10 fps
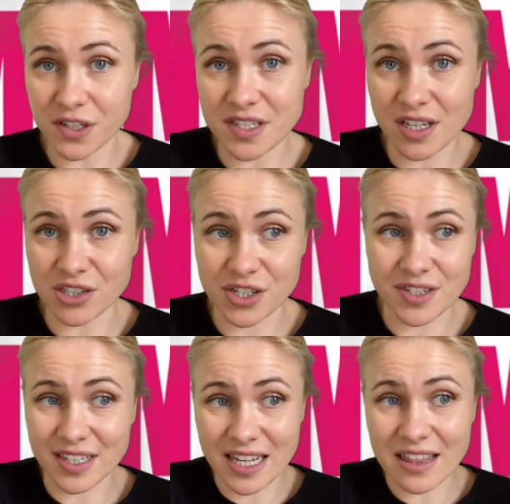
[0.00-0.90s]
such as
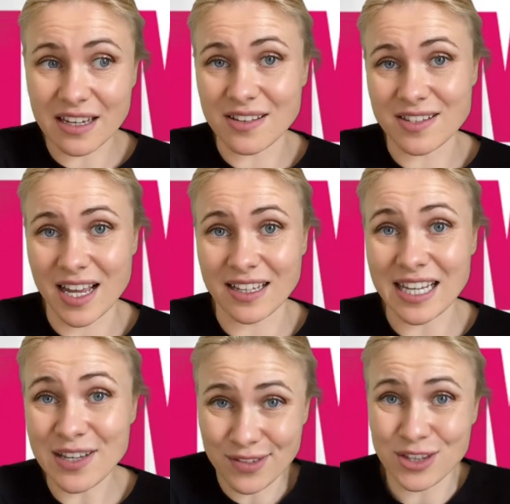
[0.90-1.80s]
the Netherlands and
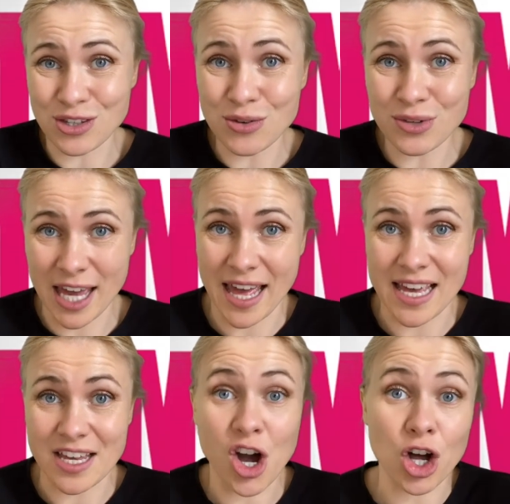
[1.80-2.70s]
even the
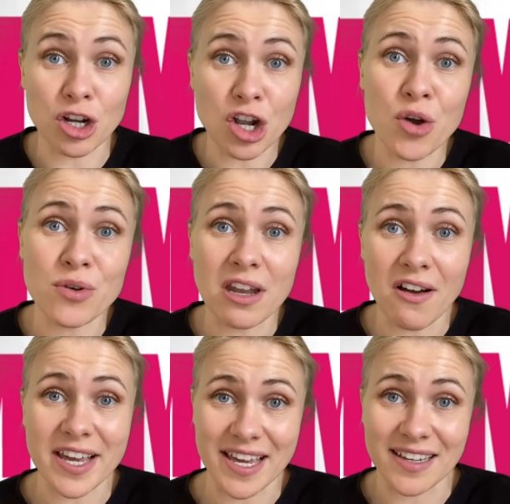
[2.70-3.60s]
UK are
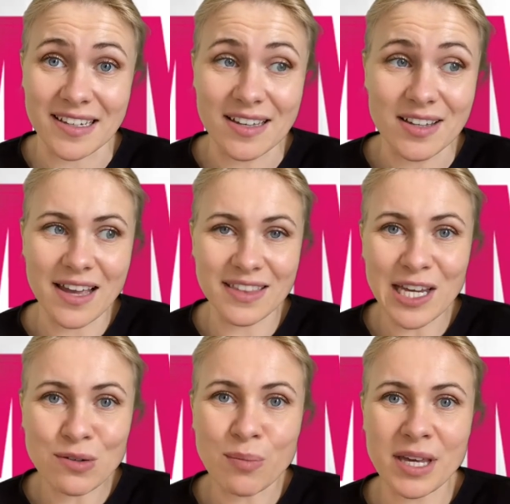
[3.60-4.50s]
low-lying, and they
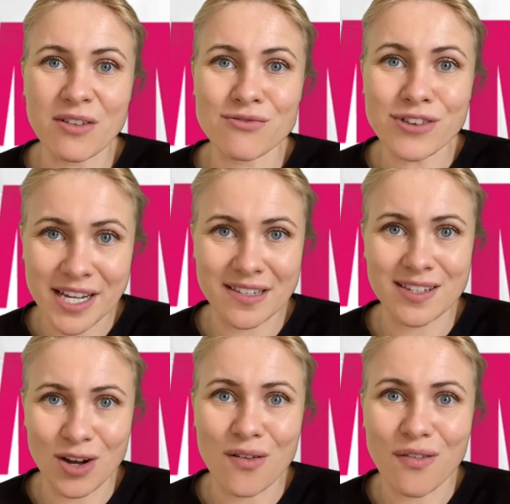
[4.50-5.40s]
will be at risk
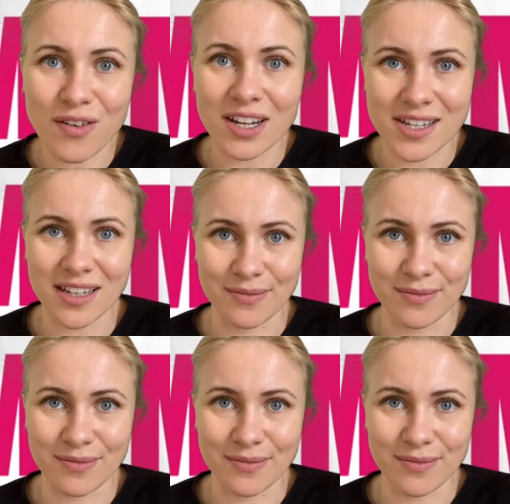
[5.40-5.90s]
of flooding.